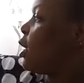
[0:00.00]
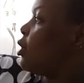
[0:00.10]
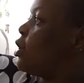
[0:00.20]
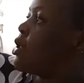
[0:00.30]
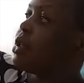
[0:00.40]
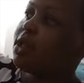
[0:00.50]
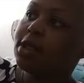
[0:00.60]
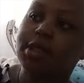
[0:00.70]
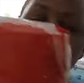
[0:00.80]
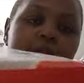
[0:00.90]
i got
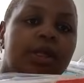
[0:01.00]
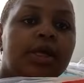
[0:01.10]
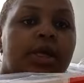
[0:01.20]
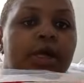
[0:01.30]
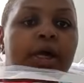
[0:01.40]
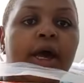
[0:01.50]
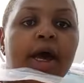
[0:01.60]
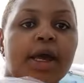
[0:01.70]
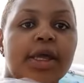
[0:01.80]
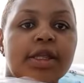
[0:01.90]
this
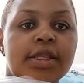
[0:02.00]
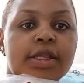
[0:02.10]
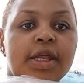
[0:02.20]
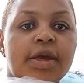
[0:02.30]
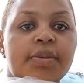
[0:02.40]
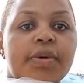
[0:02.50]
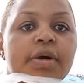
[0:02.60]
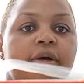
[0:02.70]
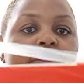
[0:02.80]
huggies diaper